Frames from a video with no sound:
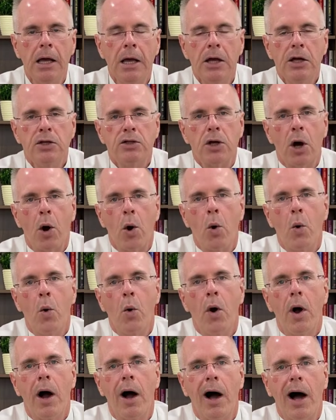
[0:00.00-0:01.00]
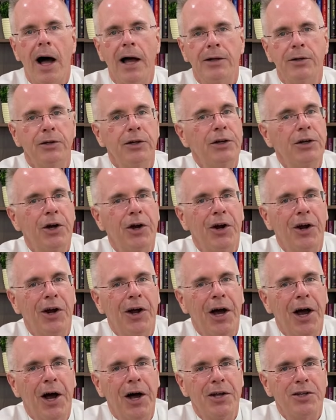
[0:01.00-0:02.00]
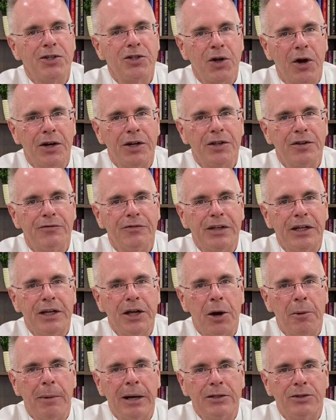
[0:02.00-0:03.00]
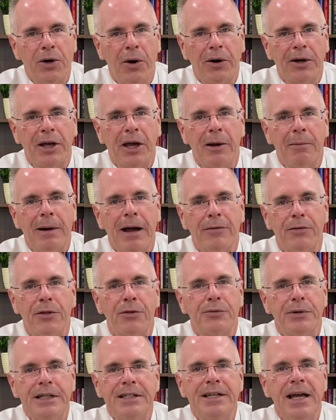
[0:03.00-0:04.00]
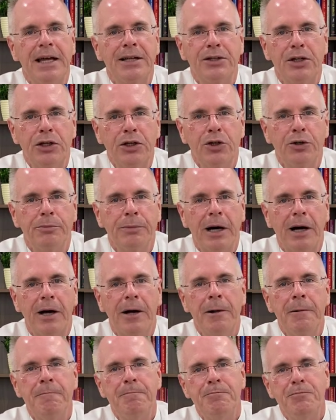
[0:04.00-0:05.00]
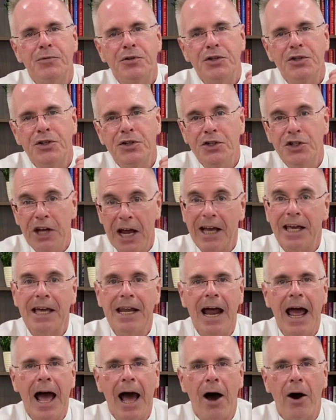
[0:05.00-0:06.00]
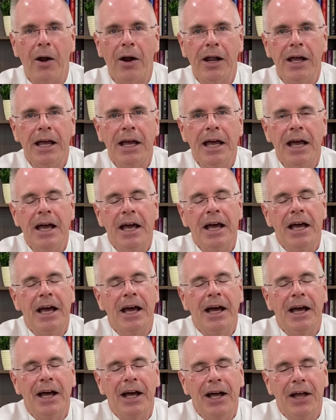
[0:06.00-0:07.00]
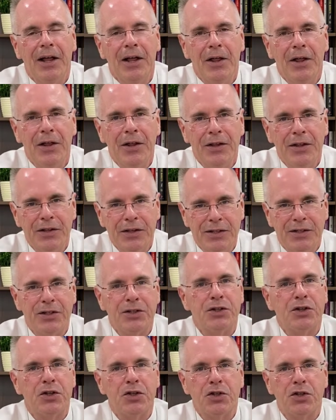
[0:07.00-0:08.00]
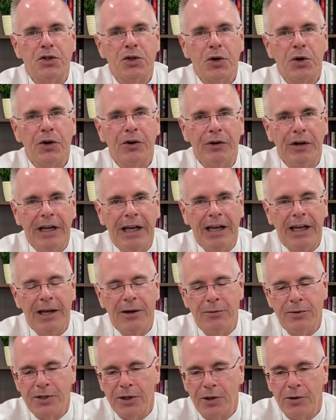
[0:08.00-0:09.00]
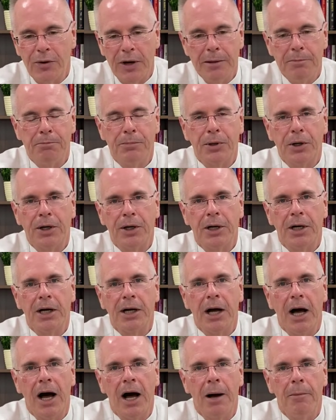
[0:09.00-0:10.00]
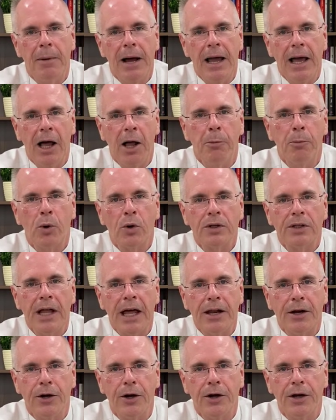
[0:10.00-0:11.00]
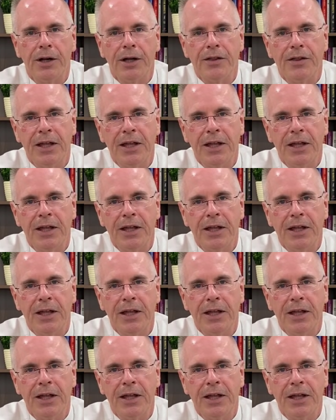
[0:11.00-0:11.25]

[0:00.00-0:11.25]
So I uh, started the video by talking about 310 to Yuma. Check it out. This is a story. It was a great book uh, by Elmore Leonard.